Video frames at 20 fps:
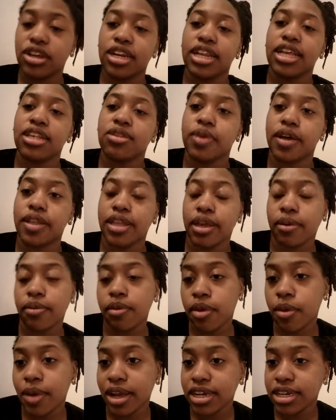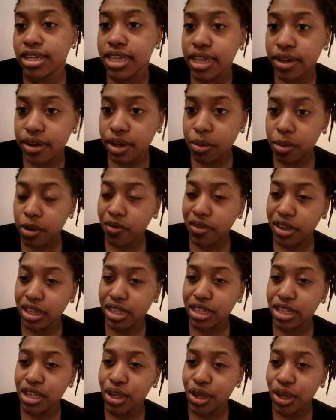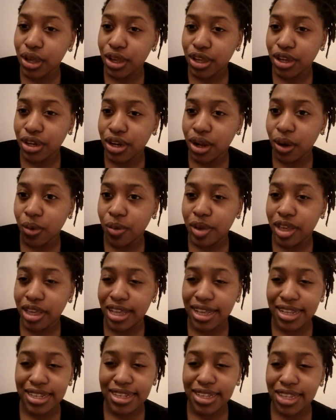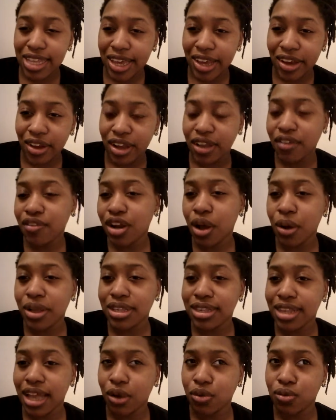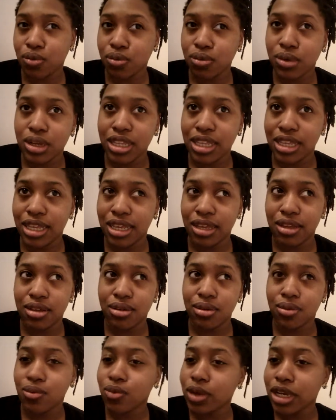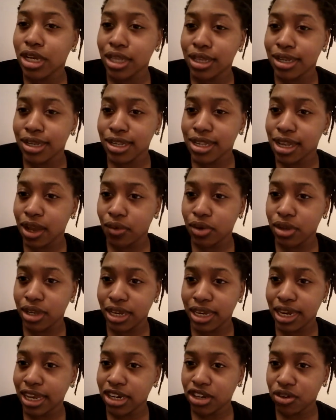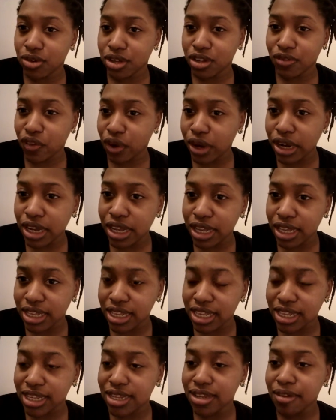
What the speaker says: And that's why, like, when we watch scary movies, we get scared, even though it's not really real and it's not really dangerous for us.